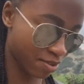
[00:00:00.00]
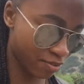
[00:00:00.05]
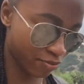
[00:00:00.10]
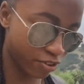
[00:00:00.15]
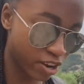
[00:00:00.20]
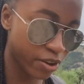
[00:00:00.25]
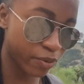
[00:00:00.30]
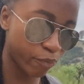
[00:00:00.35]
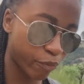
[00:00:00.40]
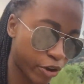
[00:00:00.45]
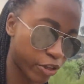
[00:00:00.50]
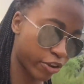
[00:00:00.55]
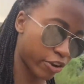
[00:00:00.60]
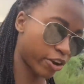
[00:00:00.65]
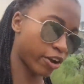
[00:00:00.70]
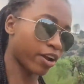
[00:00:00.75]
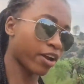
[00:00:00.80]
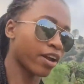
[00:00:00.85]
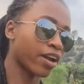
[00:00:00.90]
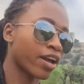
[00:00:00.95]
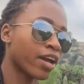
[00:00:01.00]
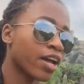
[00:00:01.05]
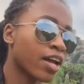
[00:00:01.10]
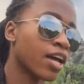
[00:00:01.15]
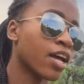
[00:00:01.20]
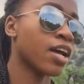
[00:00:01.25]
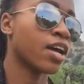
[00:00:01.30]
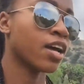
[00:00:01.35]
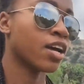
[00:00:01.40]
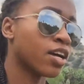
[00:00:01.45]
Friend brother.
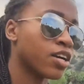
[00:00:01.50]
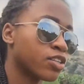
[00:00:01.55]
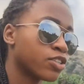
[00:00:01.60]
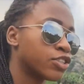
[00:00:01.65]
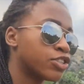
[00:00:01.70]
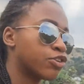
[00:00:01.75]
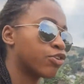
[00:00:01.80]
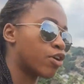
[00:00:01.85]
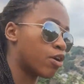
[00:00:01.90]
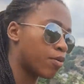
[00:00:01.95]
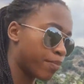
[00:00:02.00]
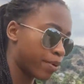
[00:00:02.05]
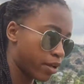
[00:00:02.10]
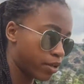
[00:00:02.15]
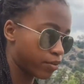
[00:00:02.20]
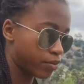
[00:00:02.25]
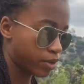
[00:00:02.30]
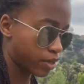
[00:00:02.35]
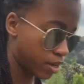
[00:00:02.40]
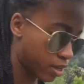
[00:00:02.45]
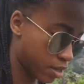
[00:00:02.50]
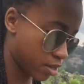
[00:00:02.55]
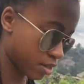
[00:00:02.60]
Jerome Baldwin.